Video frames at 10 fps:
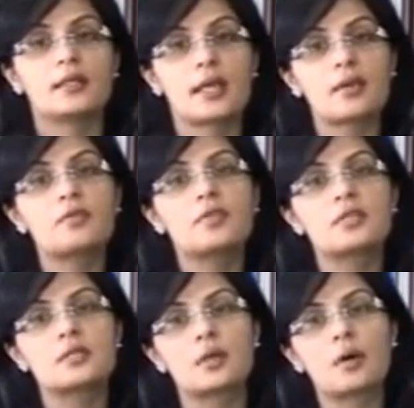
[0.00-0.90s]
Thank you for
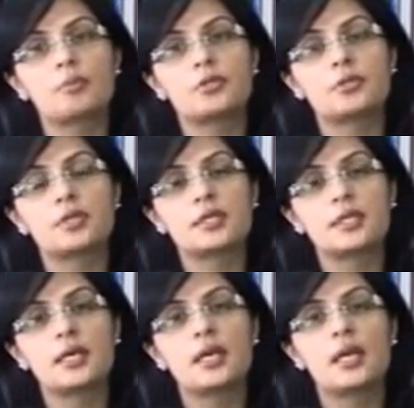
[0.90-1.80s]
this
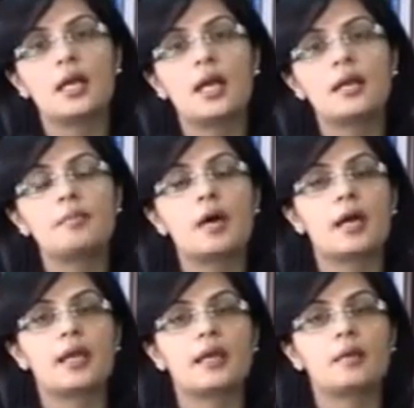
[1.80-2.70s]
opportunity and
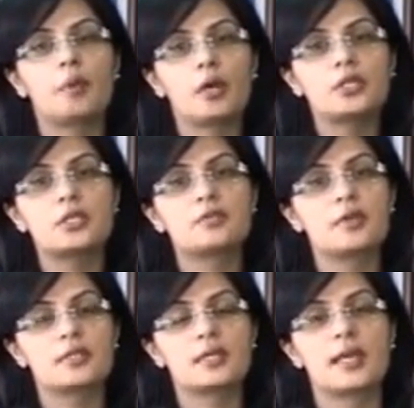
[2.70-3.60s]
my apologies
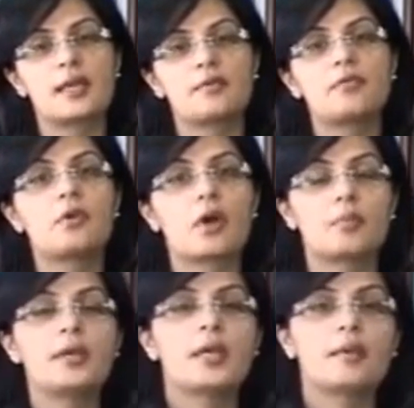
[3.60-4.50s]
once again for
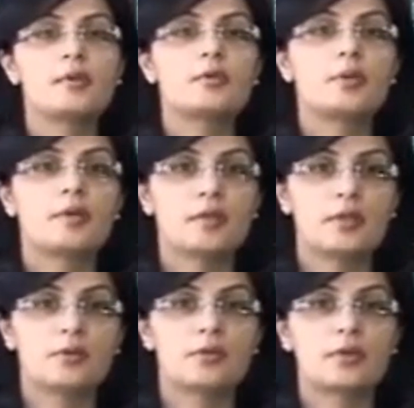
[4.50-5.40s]
not being able to be
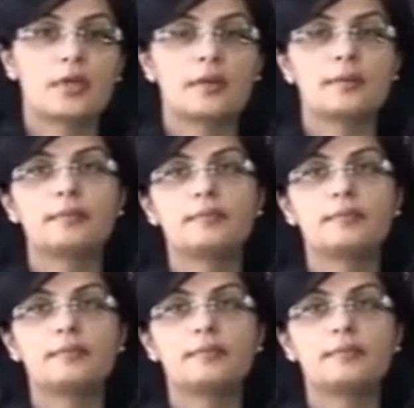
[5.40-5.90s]
with you today.